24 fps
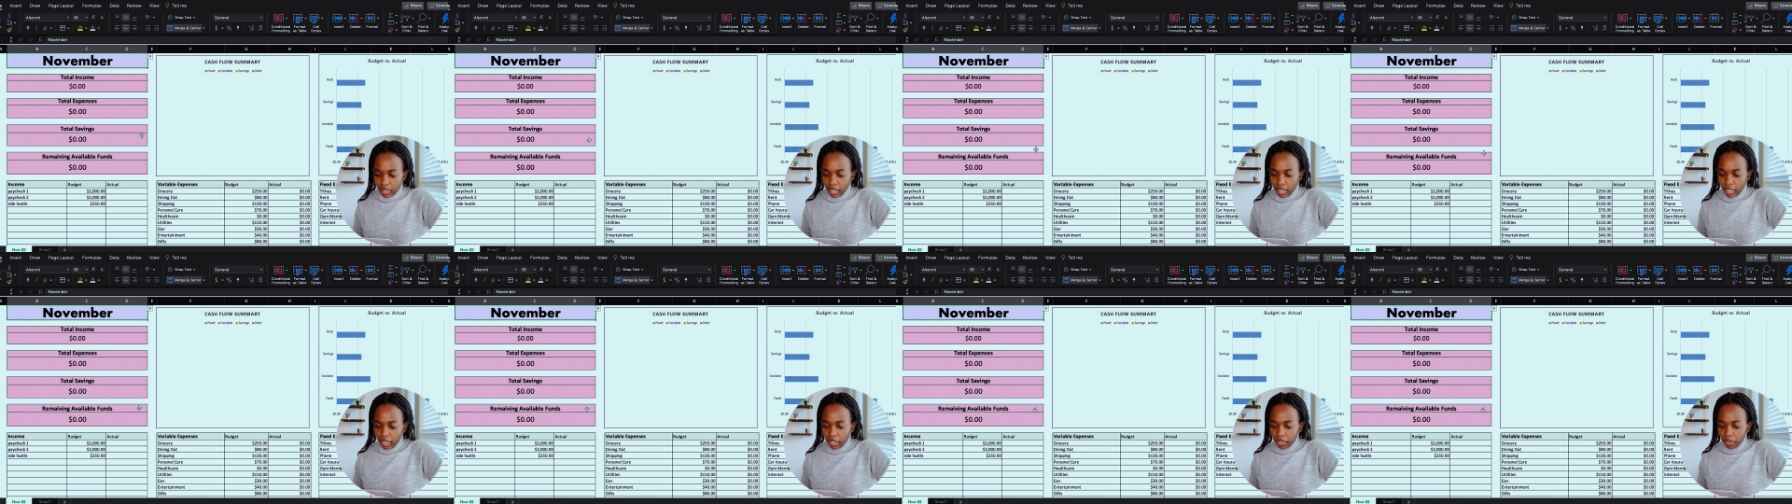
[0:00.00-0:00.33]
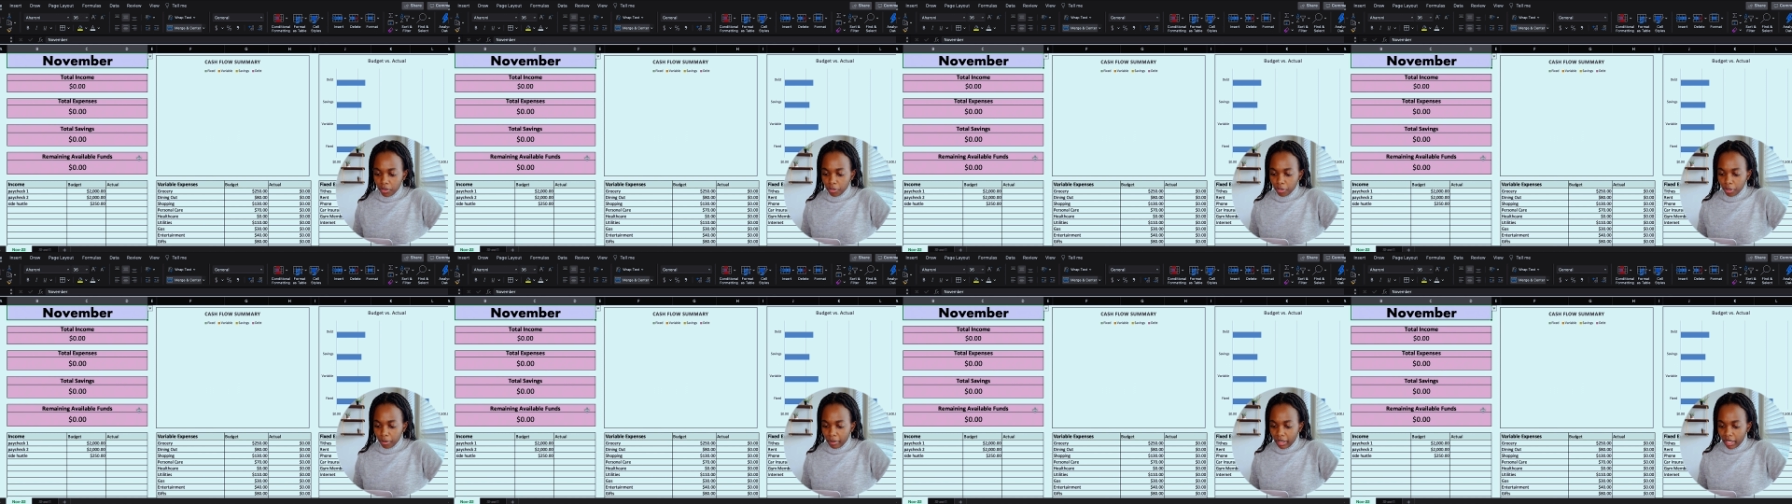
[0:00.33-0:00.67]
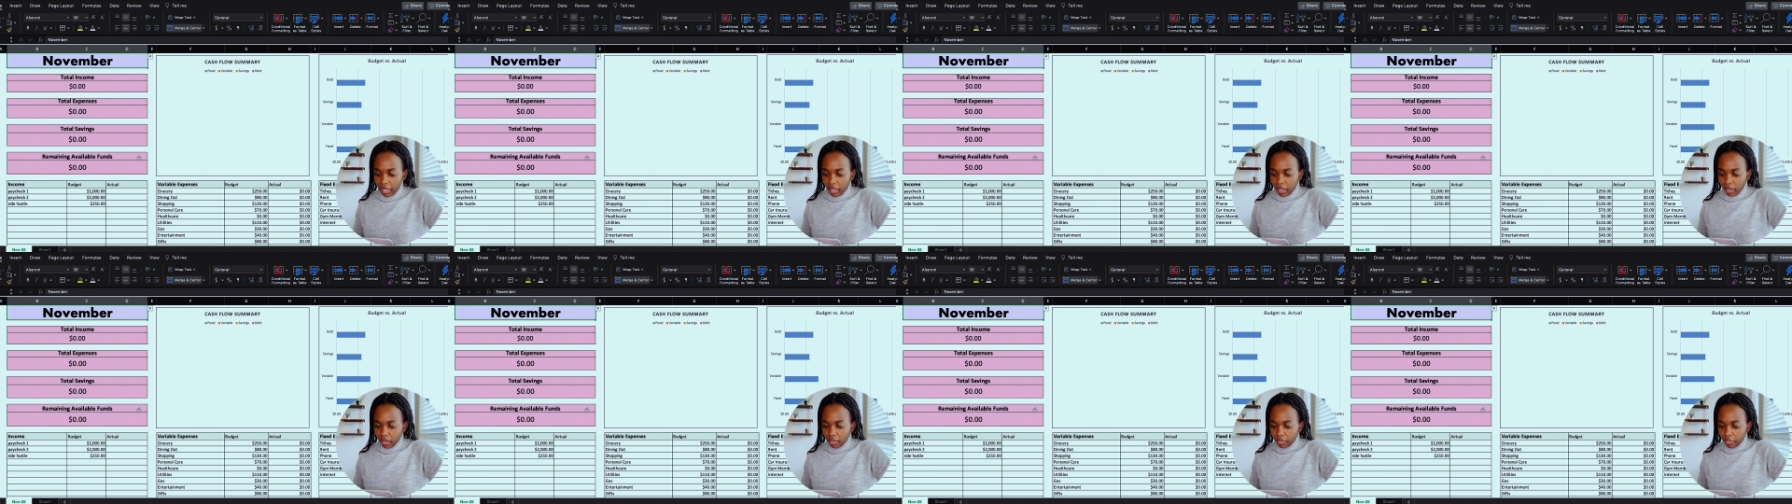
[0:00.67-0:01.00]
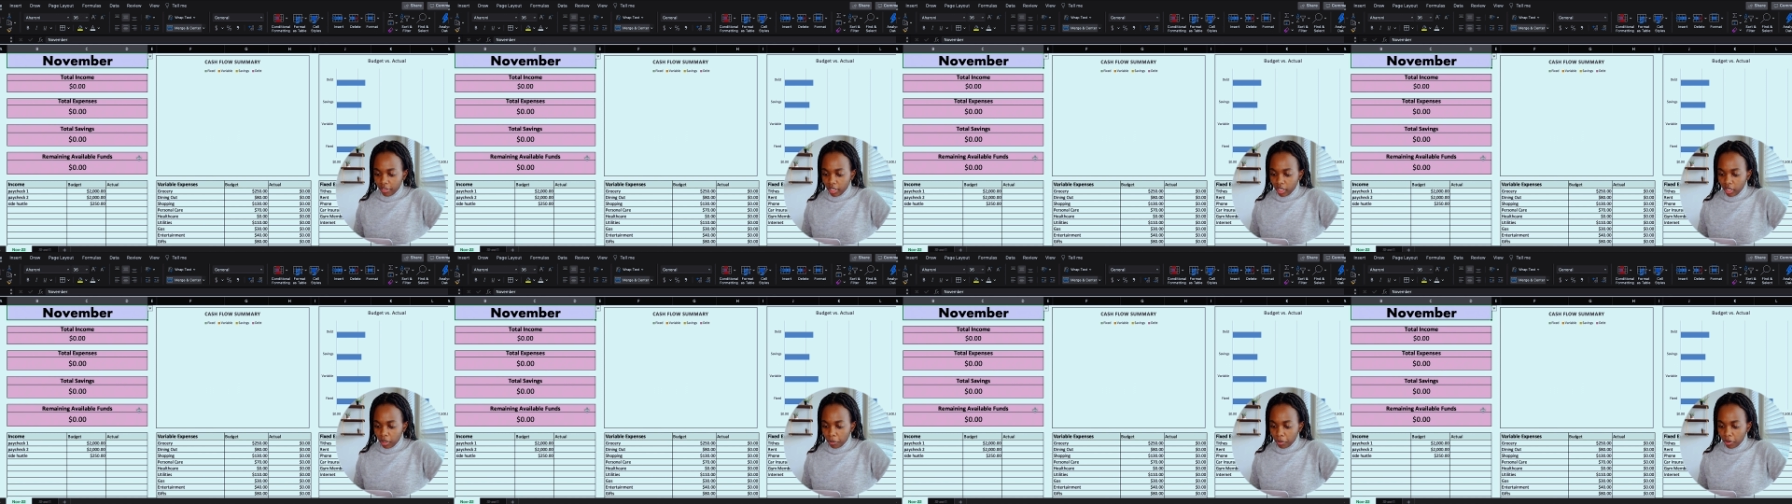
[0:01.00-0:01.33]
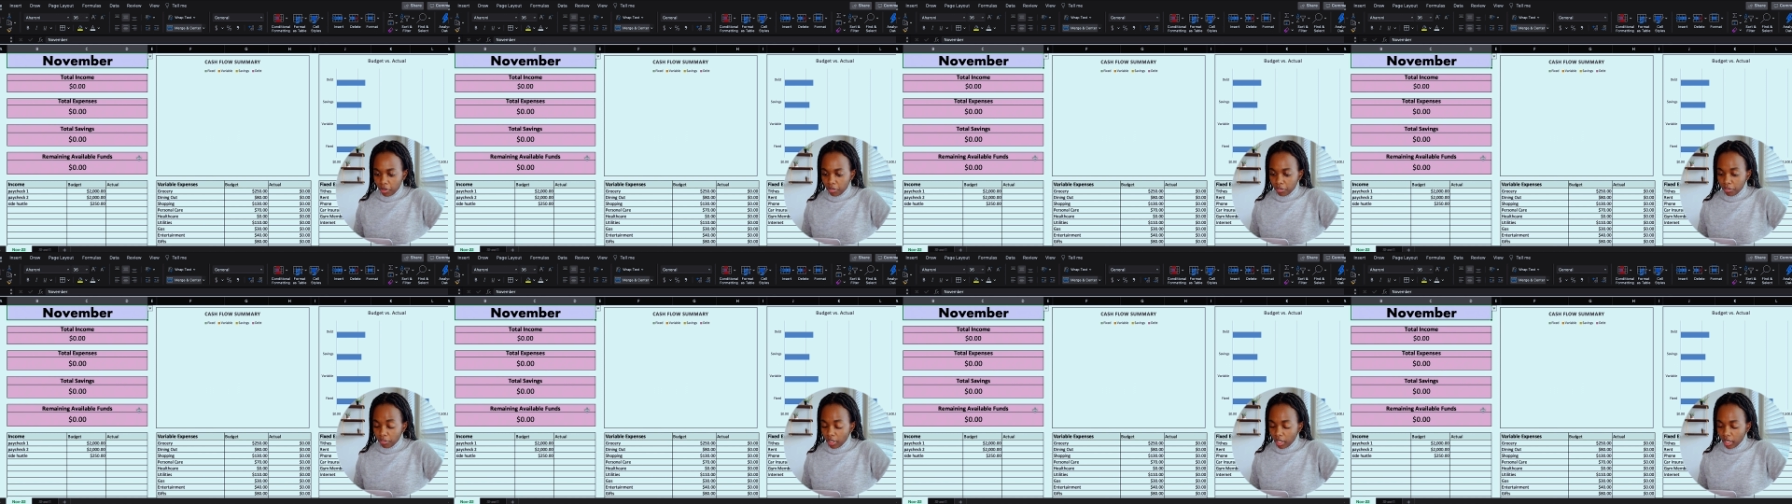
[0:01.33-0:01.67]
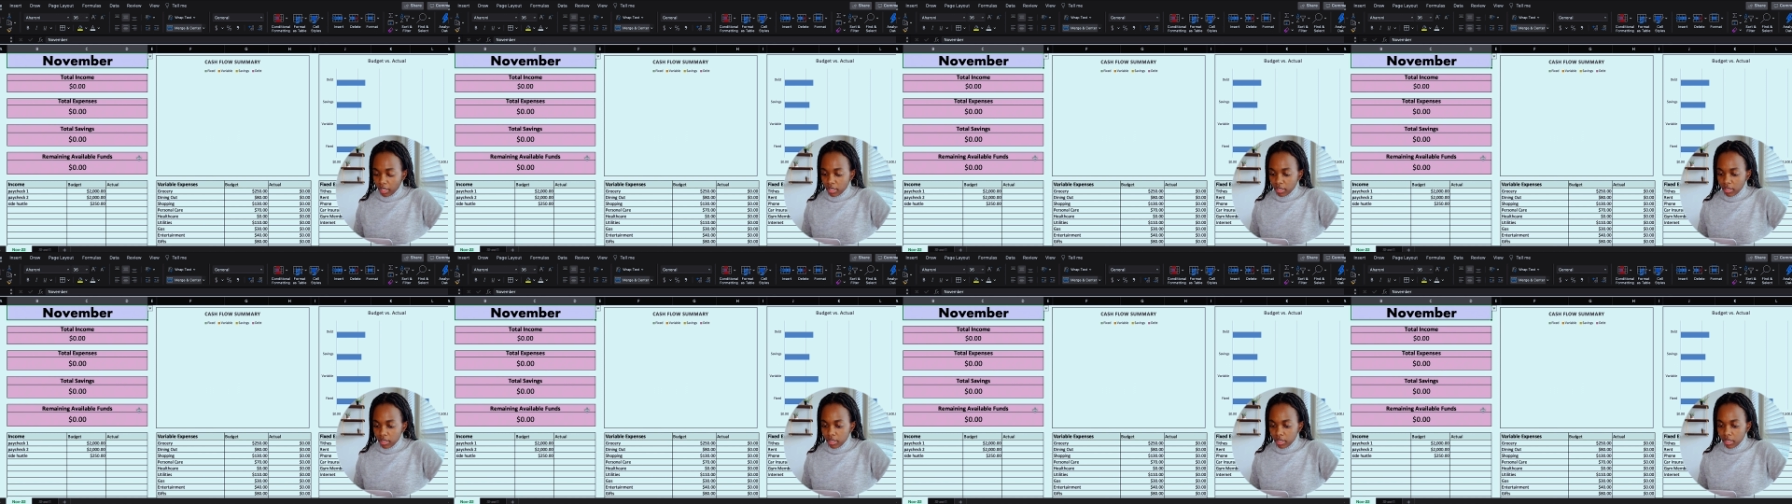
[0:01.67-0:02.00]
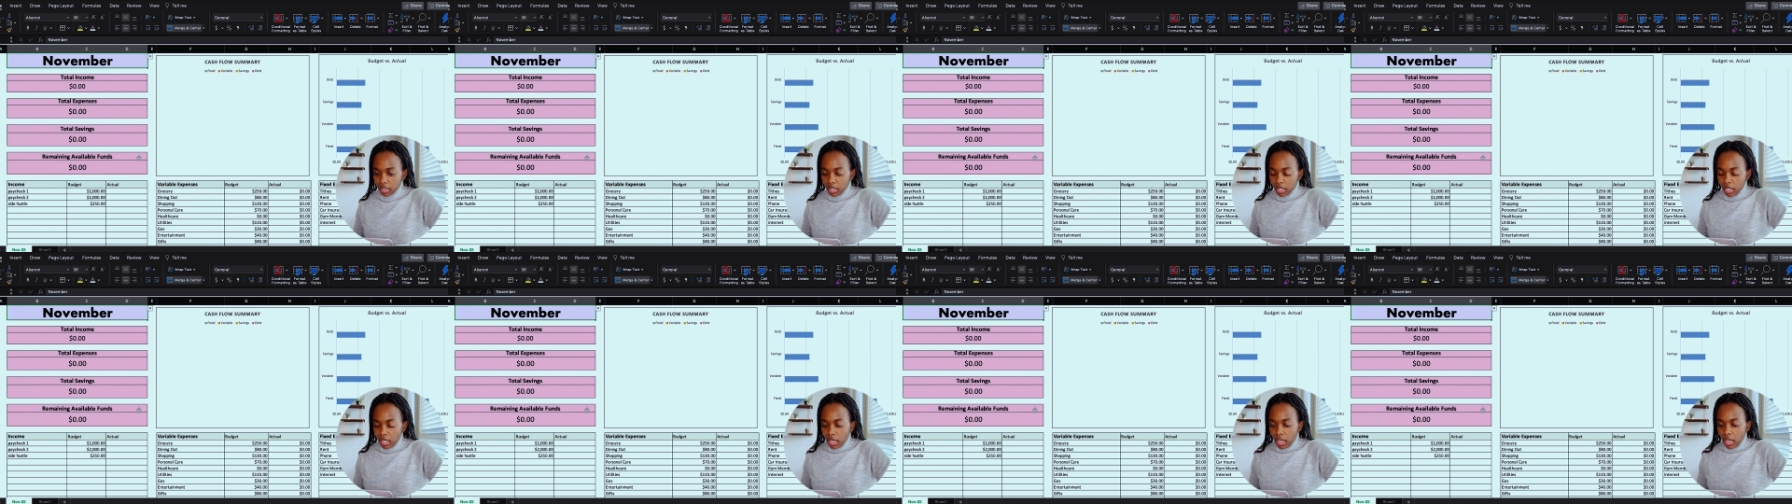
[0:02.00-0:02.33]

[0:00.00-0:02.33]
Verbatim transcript: and remaining available funds.